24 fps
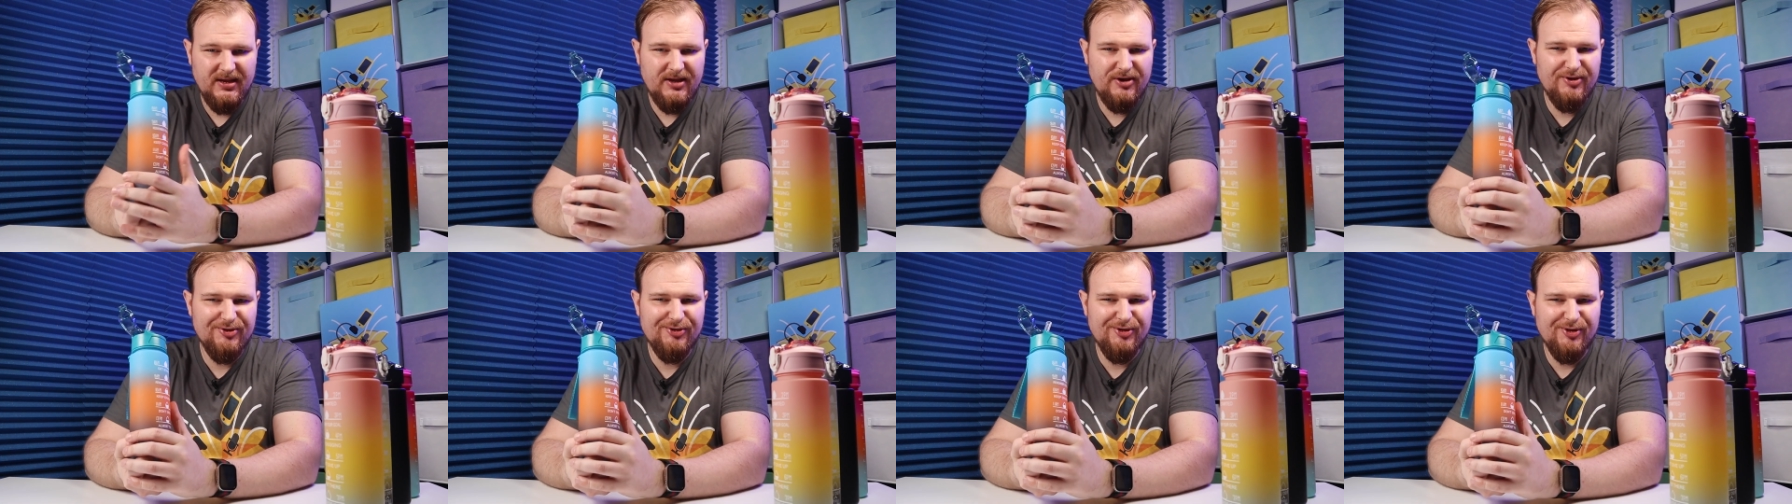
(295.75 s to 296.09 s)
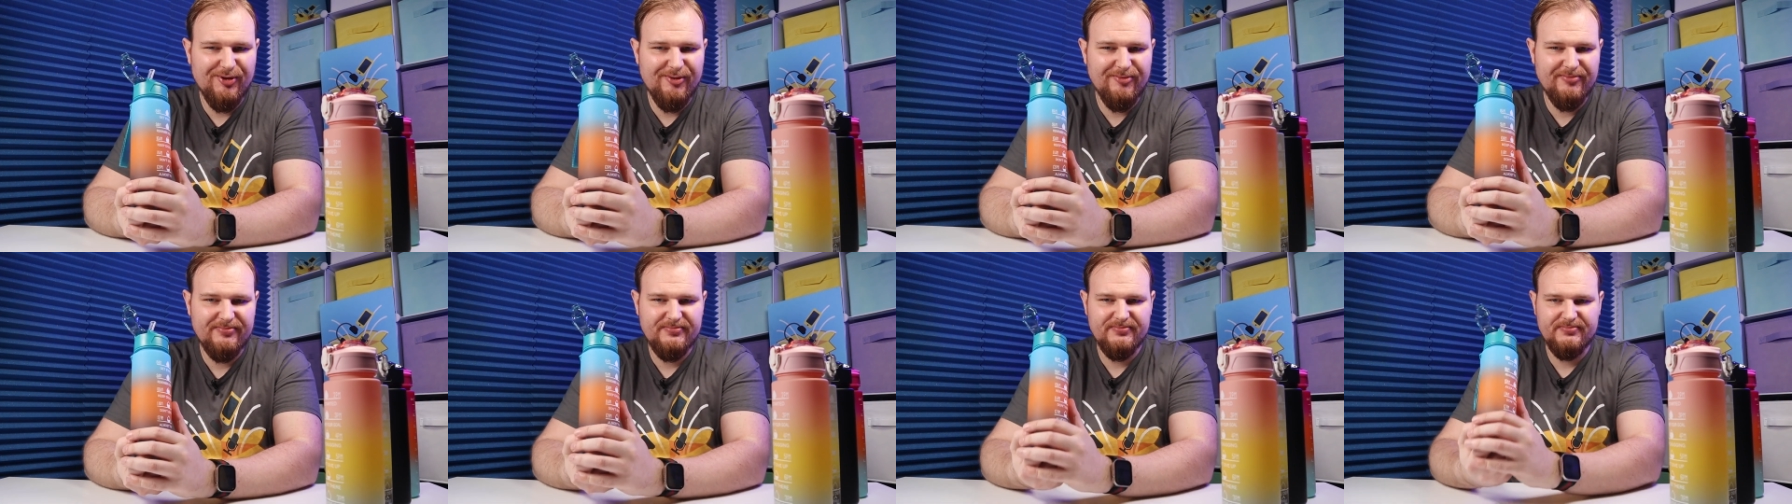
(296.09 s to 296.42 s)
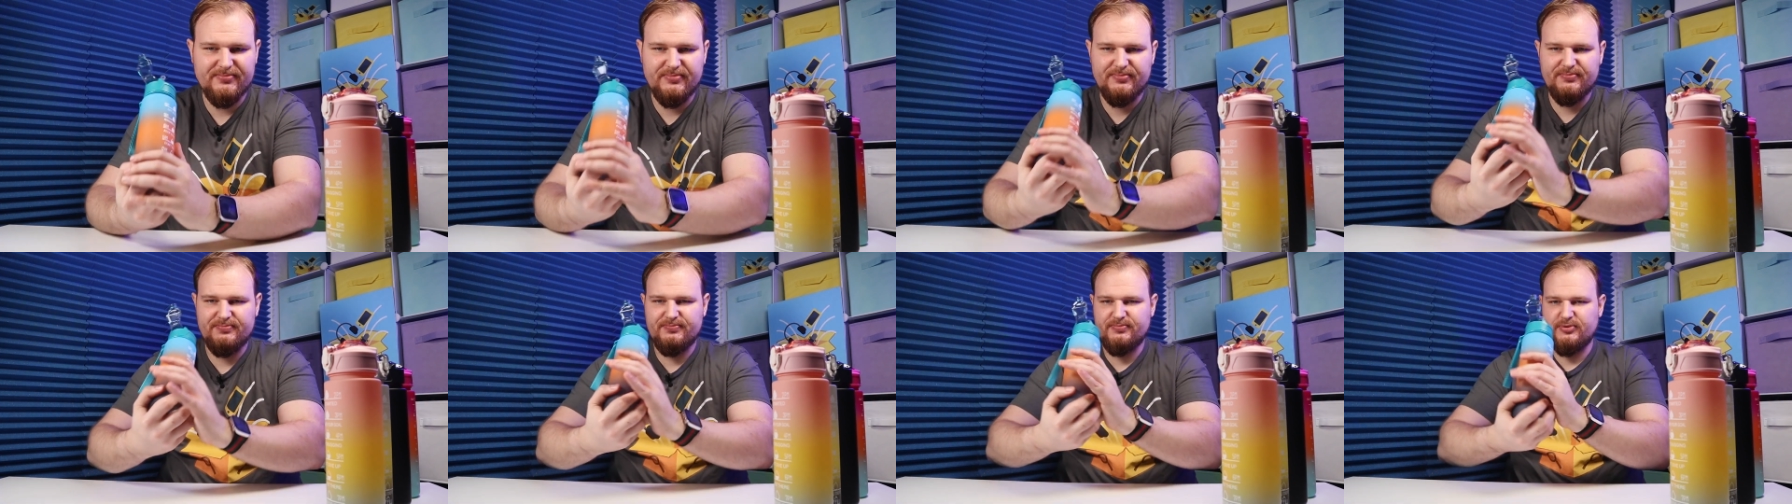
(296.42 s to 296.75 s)
you know,
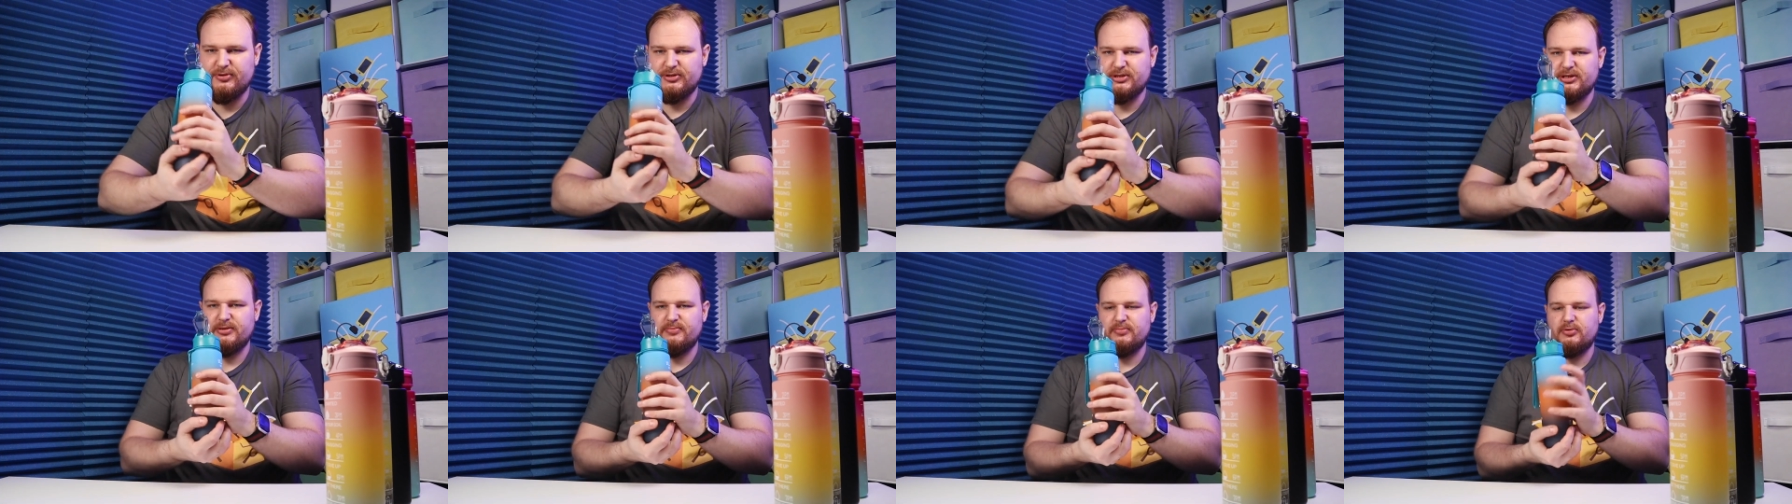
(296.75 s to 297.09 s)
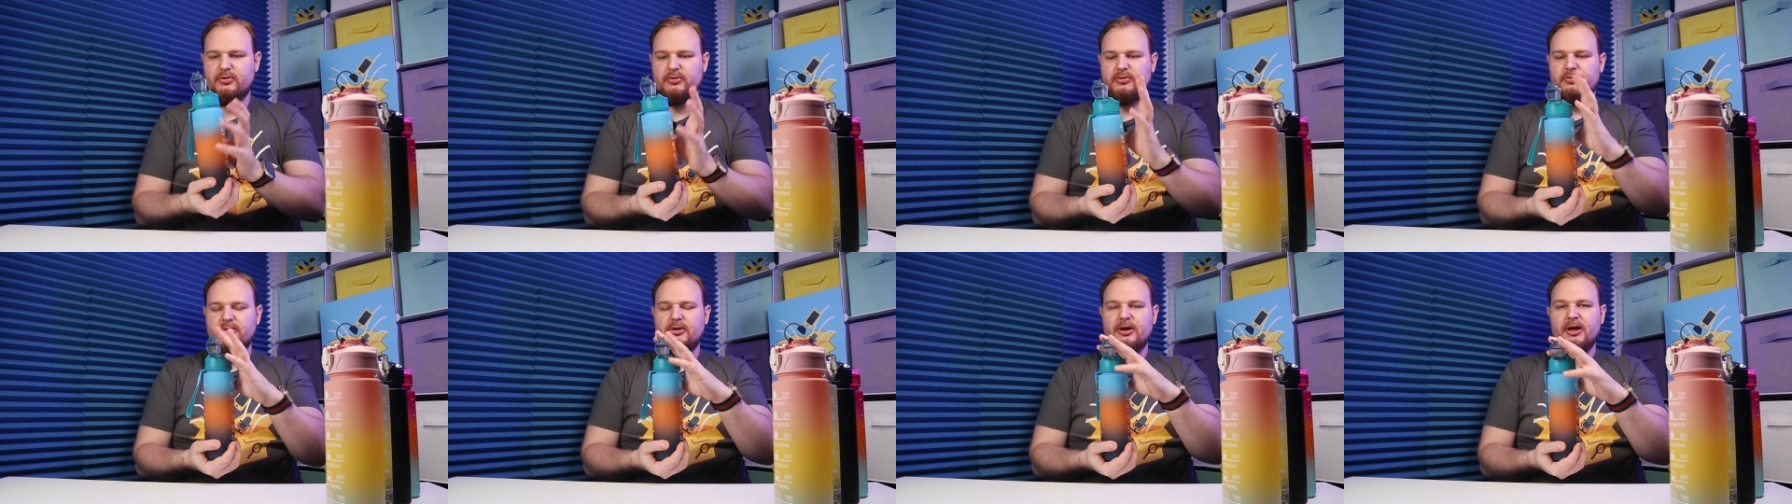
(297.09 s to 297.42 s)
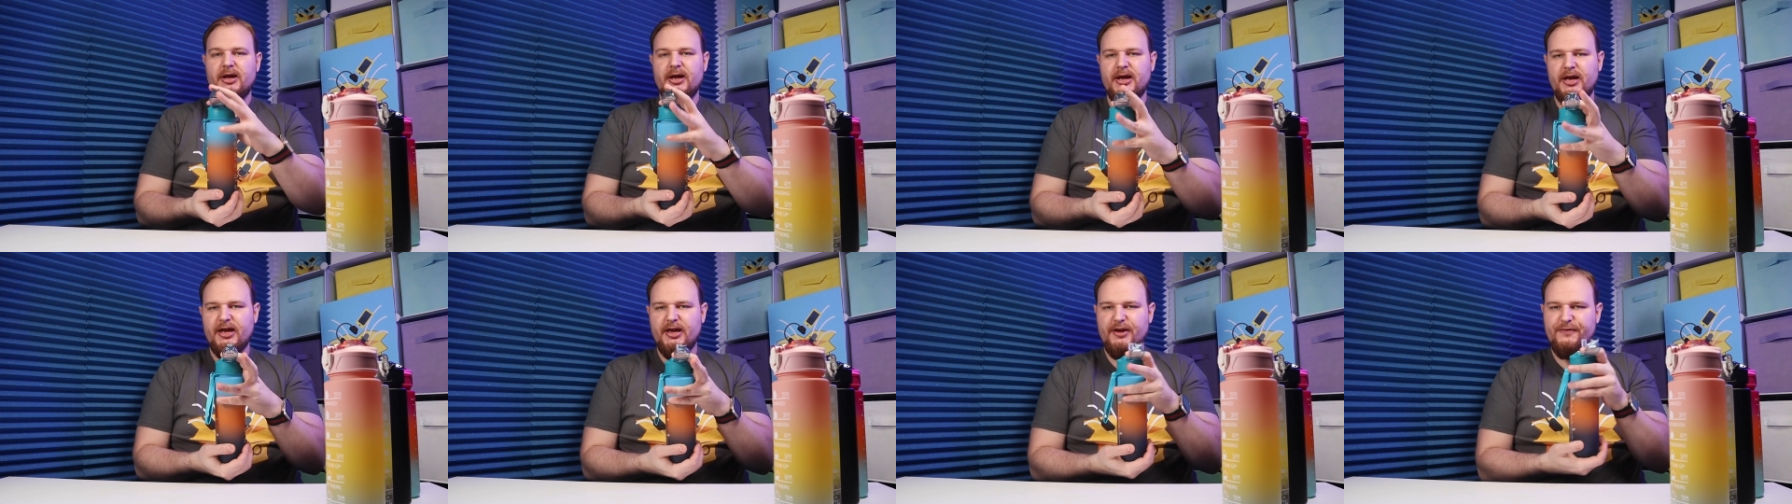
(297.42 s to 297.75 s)
possible.
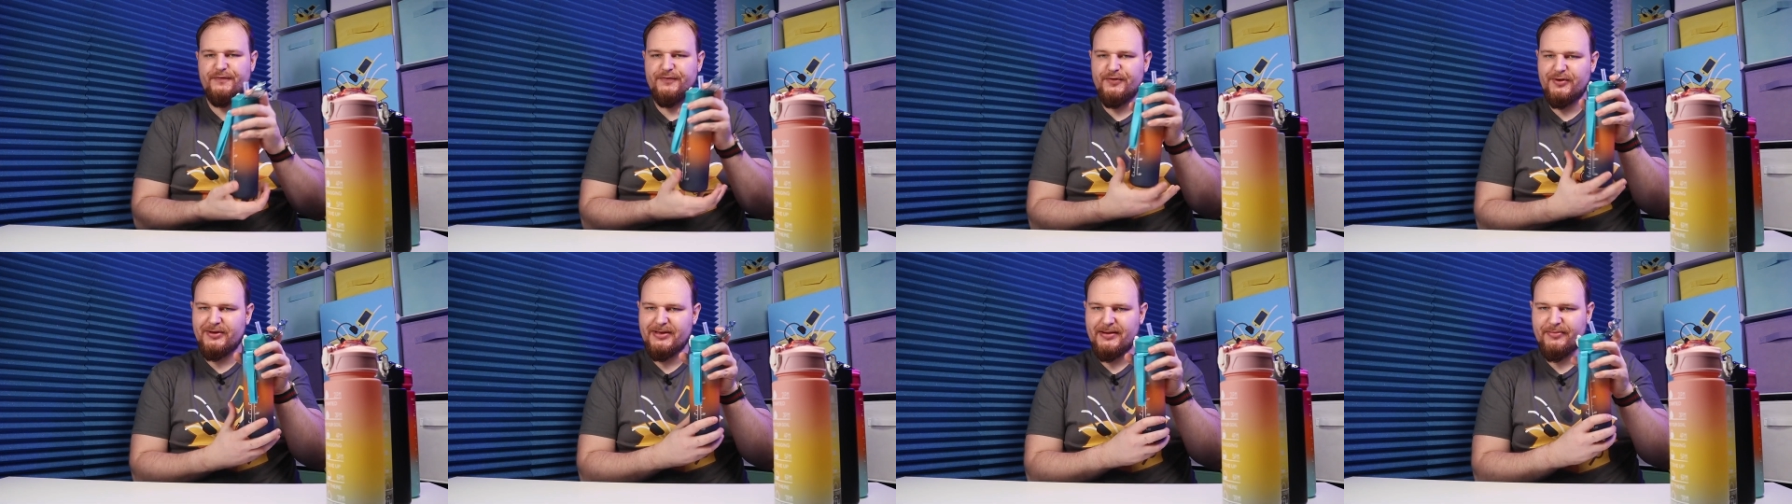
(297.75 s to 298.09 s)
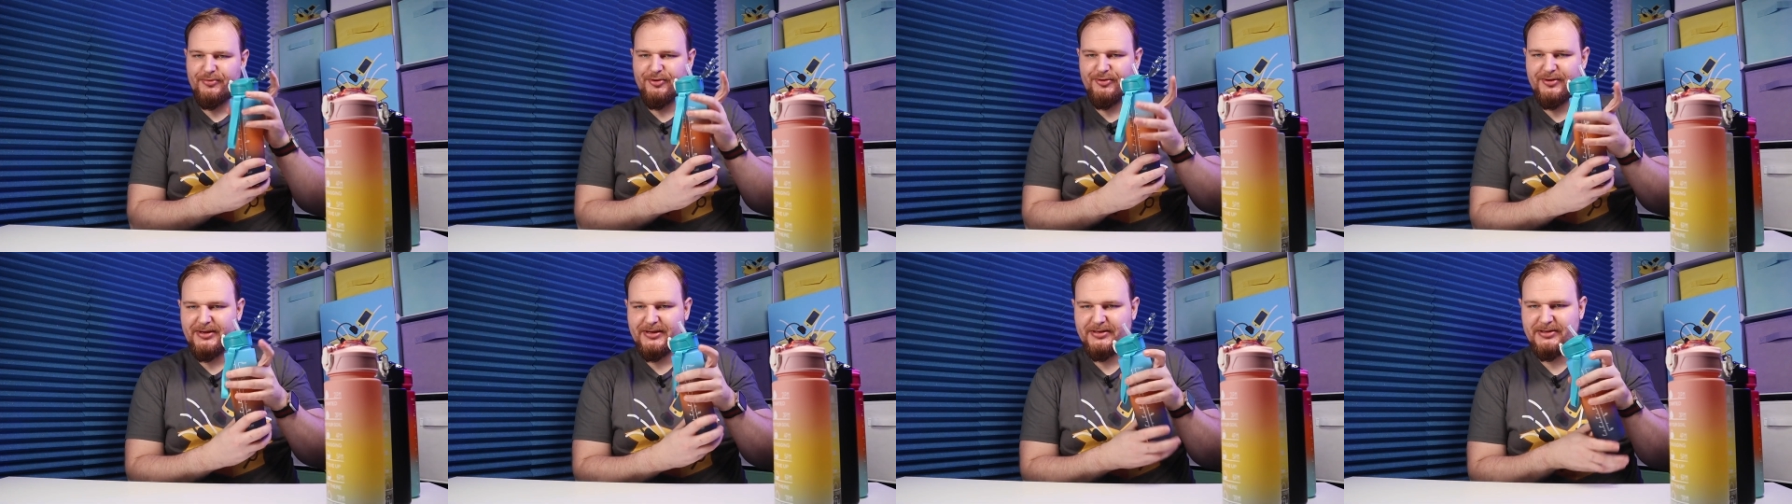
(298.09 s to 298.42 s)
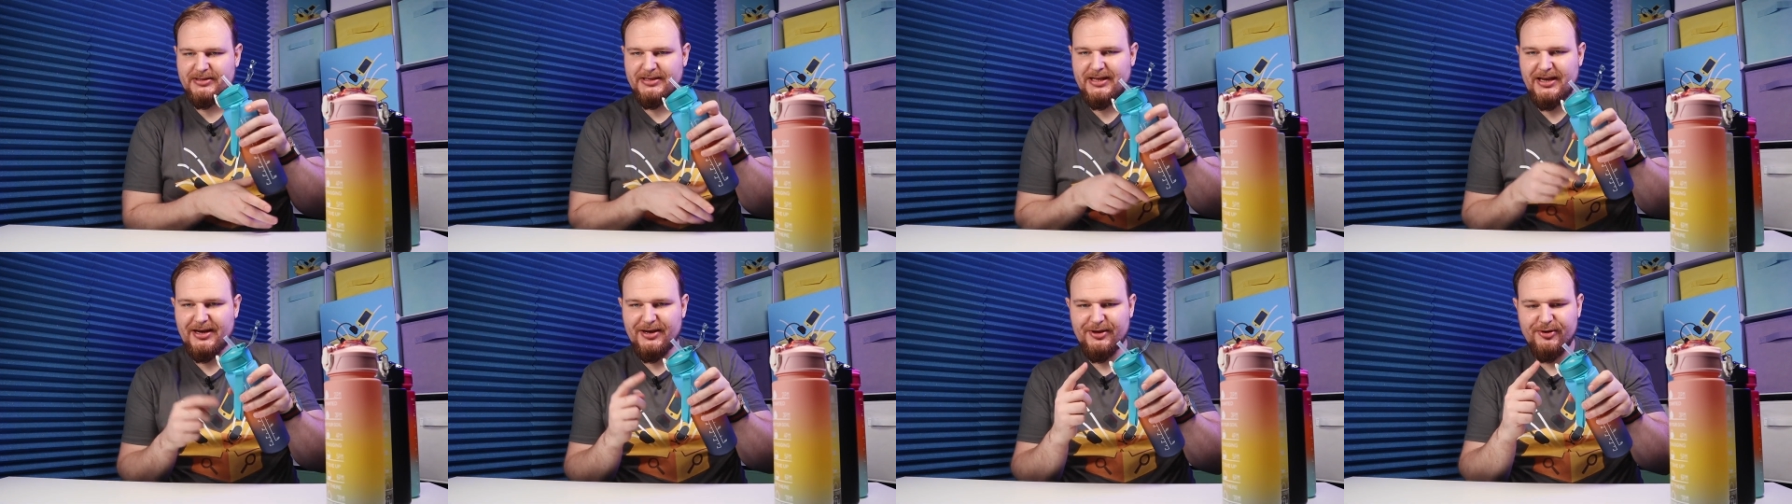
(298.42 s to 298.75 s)
If not, I'm gonna
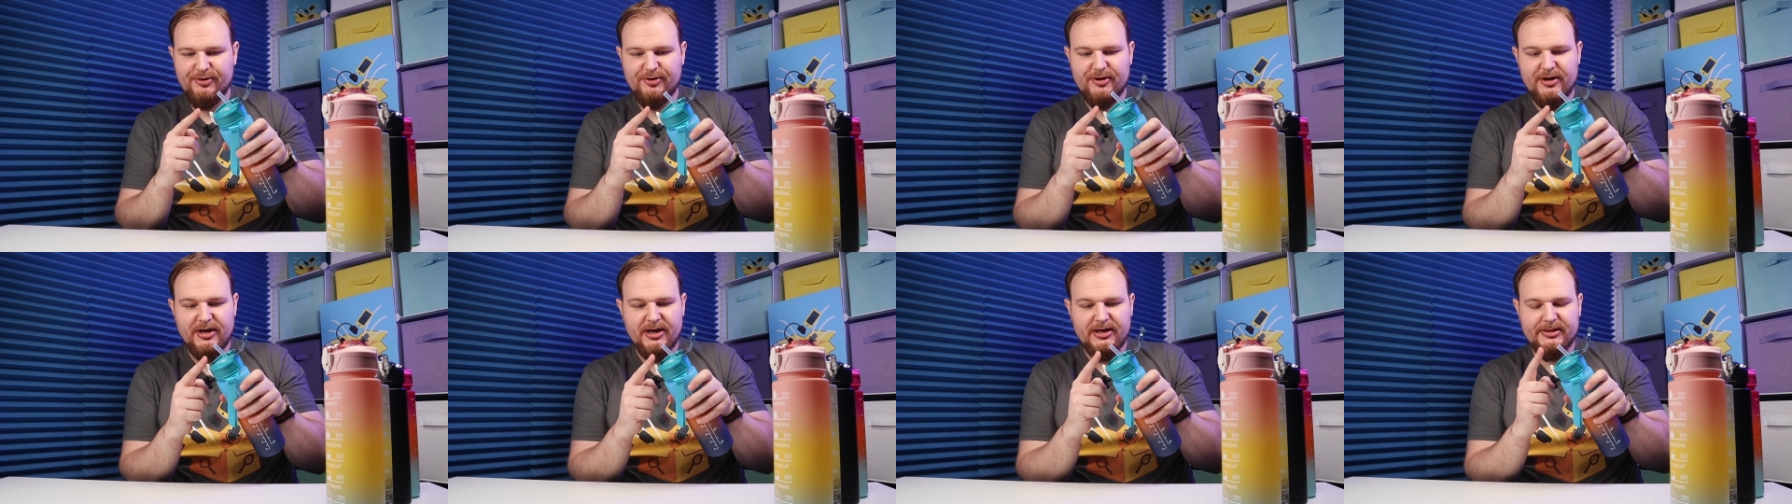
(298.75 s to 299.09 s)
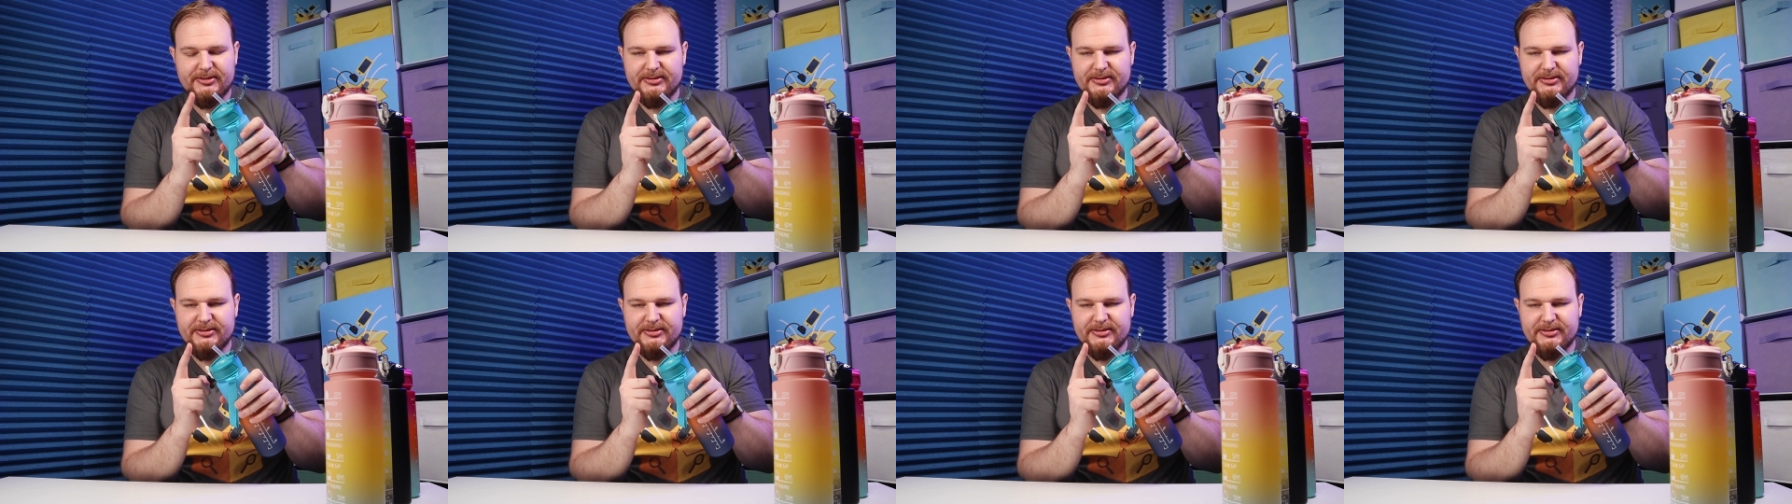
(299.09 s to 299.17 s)
tell you,